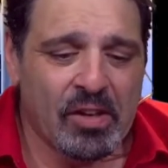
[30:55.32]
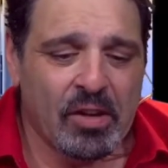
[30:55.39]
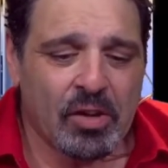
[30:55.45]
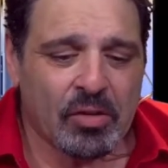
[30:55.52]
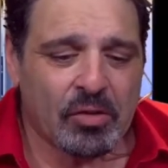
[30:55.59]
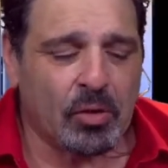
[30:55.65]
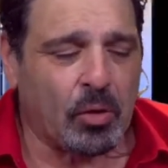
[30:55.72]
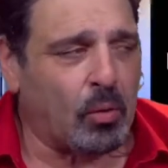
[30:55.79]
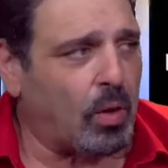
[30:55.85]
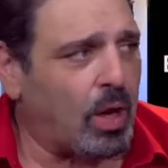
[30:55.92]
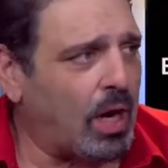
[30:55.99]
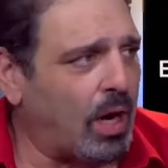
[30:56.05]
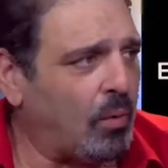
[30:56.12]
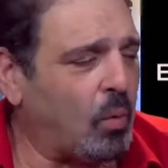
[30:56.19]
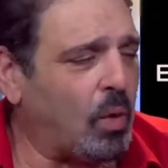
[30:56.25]
So
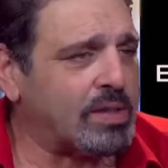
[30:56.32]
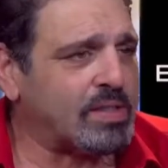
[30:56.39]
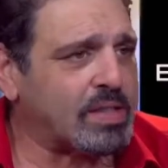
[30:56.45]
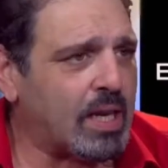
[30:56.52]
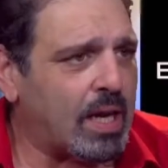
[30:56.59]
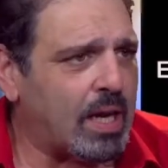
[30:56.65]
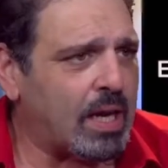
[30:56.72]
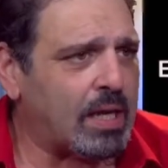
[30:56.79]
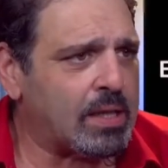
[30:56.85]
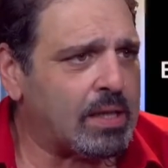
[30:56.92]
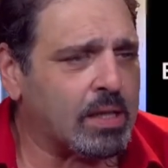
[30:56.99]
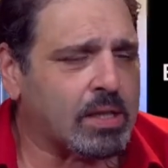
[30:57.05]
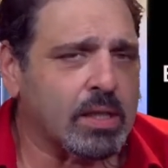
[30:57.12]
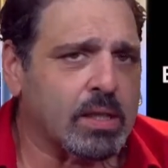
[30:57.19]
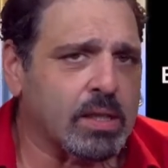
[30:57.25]
uh, what's uh,
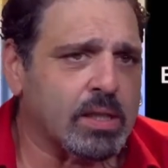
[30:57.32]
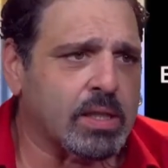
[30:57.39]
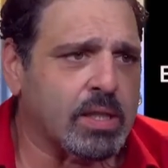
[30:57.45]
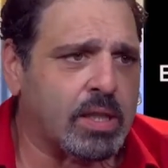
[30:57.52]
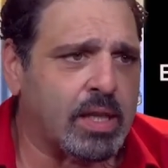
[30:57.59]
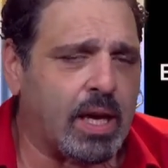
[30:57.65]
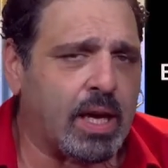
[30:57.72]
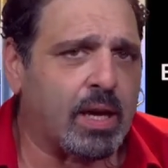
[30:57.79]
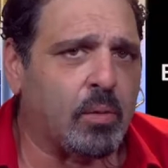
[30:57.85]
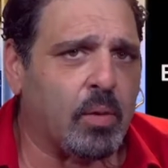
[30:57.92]
looking good today?